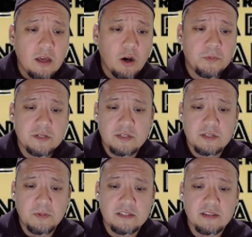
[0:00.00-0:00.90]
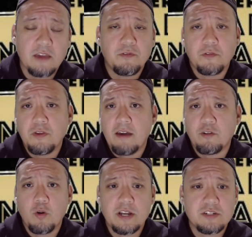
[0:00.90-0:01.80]
Hope this has been insightful. If you have
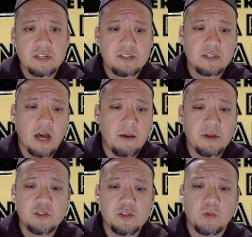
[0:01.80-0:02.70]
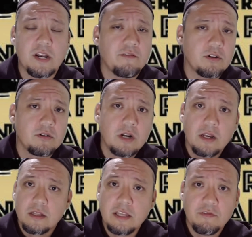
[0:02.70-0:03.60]
questions, comments, whatever,
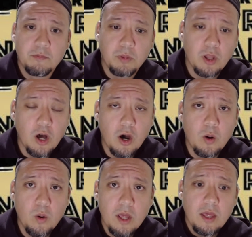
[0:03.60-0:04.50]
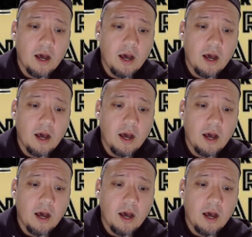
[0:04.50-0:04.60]
leave them below.